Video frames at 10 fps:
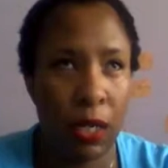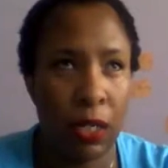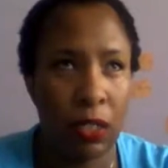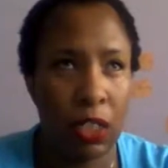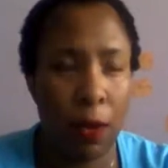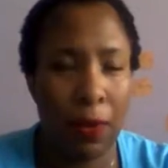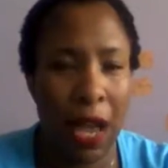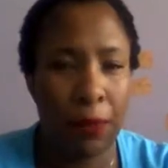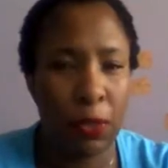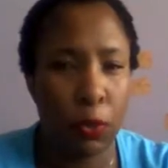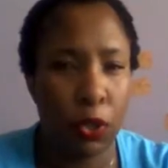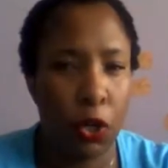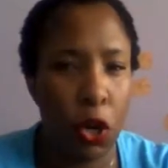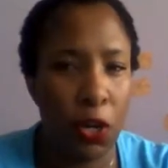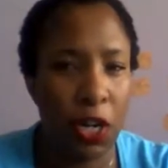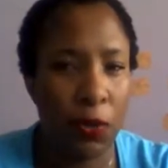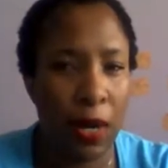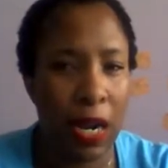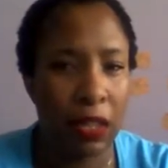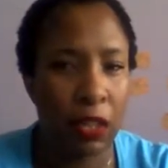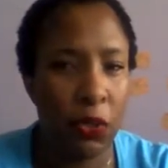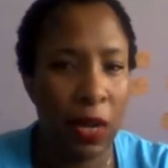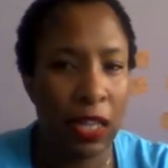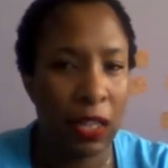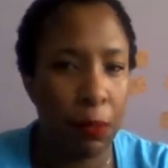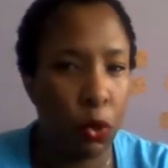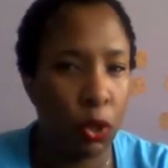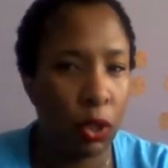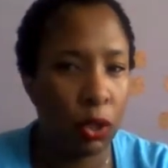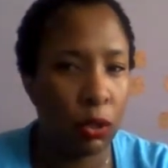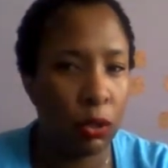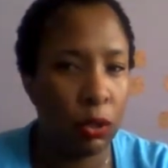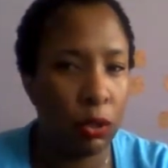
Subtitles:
But sometimes the more cardio you get, the more